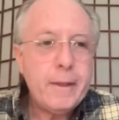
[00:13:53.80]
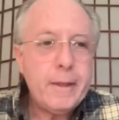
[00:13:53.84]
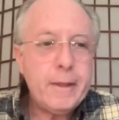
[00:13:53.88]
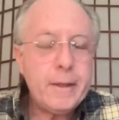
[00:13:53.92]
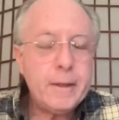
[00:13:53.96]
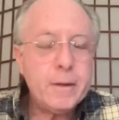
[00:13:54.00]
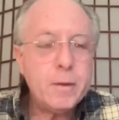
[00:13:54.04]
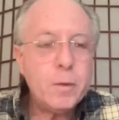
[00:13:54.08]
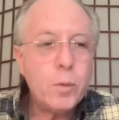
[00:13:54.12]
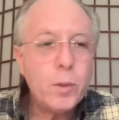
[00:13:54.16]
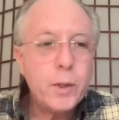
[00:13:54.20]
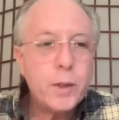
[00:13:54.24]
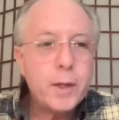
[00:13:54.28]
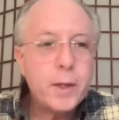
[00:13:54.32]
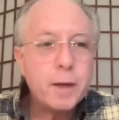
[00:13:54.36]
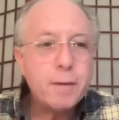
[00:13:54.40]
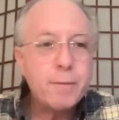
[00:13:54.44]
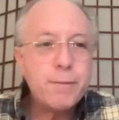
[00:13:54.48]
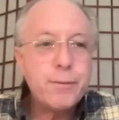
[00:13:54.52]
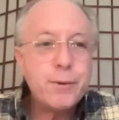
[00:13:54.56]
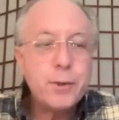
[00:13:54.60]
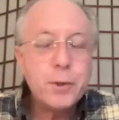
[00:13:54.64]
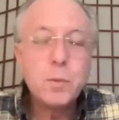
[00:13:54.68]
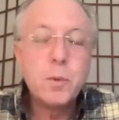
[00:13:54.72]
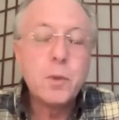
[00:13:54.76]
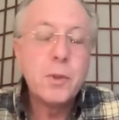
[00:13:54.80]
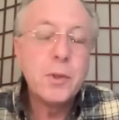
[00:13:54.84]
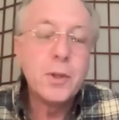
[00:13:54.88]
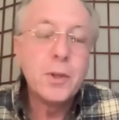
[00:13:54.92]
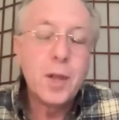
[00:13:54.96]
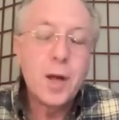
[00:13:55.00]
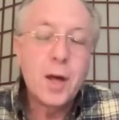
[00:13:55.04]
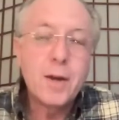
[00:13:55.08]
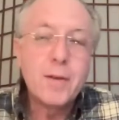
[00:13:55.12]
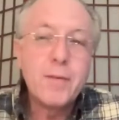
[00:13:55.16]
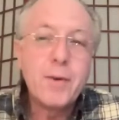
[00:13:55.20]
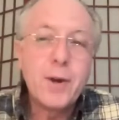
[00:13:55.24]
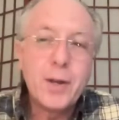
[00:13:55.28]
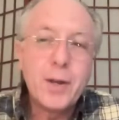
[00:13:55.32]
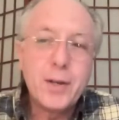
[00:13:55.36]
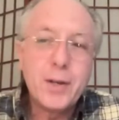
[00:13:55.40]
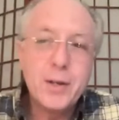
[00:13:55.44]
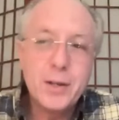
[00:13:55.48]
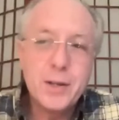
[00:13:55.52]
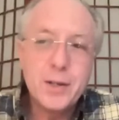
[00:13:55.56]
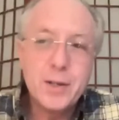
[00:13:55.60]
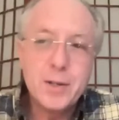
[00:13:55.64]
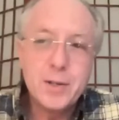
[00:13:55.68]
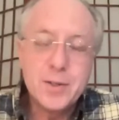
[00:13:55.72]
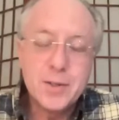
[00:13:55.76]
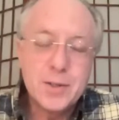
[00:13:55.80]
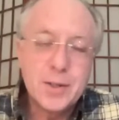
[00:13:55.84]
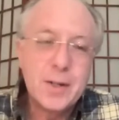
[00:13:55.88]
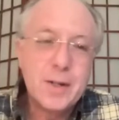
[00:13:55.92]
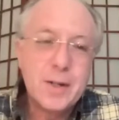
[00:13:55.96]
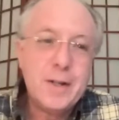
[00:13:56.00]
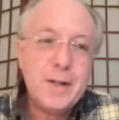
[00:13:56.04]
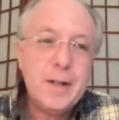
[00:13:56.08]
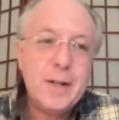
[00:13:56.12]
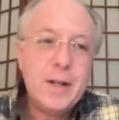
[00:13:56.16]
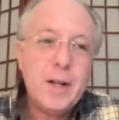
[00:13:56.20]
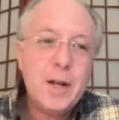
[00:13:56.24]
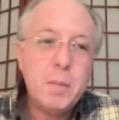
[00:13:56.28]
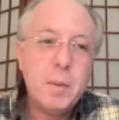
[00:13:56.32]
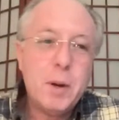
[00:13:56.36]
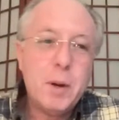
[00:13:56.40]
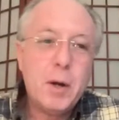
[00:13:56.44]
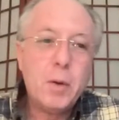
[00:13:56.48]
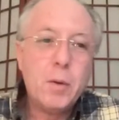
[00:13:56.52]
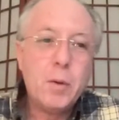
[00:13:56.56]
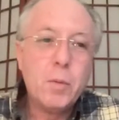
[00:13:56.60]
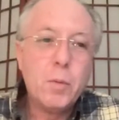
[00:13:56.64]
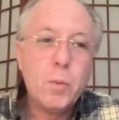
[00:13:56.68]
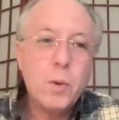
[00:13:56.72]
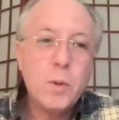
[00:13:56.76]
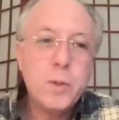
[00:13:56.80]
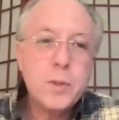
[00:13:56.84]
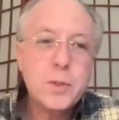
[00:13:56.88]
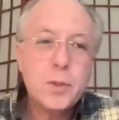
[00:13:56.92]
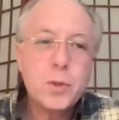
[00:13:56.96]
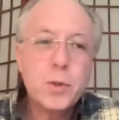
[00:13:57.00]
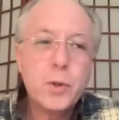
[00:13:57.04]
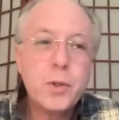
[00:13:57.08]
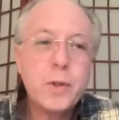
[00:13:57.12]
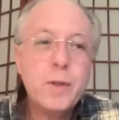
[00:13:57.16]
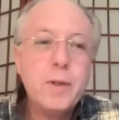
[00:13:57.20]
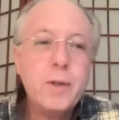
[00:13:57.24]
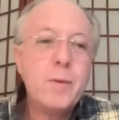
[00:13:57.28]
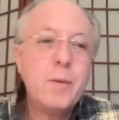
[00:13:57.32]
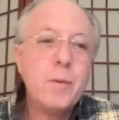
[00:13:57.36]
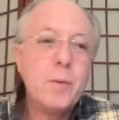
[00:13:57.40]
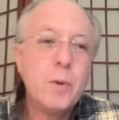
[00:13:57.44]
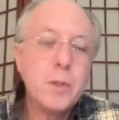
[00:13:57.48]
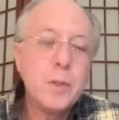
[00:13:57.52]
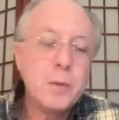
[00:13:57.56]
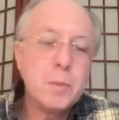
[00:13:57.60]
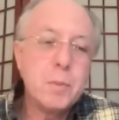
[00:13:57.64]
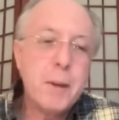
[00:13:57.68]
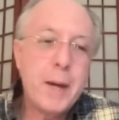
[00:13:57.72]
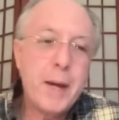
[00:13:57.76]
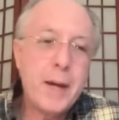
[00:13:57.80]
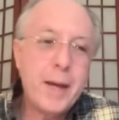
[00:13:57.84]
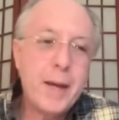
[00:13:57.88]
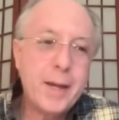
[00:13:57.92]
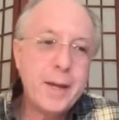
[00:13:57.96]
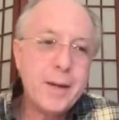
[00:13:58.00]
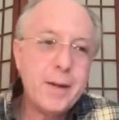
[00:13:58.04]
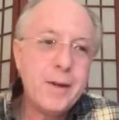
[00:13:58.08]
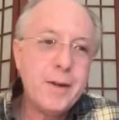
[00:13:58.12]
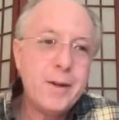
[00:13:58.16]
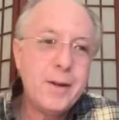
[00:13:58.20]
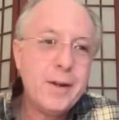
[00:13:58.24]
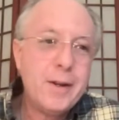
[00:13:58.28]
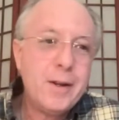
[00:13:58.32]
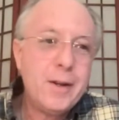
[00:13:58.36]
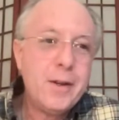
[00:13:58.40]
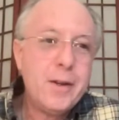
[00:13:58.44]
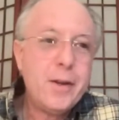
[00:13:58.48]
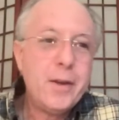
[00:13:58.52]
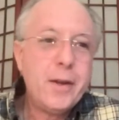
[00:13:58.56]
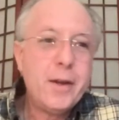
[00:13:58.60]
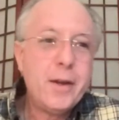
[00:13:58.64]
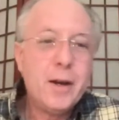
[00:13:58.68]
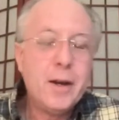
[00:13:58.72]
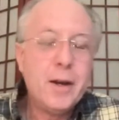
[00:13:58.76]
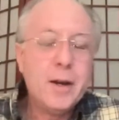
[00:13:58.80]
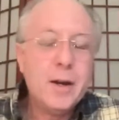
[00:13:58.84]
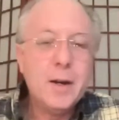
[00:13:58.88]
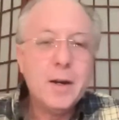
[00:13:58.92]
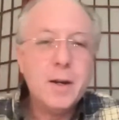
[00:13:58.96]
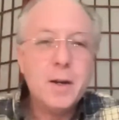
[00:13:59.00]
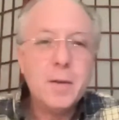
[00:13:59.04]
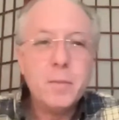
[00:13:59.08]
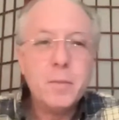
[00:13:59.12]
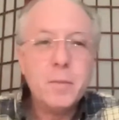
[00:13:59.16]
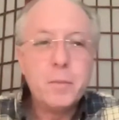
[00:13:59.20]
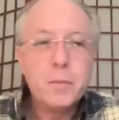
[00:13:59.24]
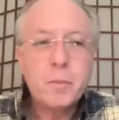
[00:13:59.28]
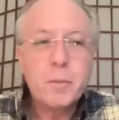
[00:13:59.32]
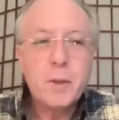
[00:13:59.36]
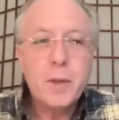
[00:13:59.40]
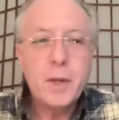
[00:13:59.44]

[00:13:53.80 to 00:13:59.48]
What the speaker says: we get filled with a lot of ideas about what's good, what's bad, um,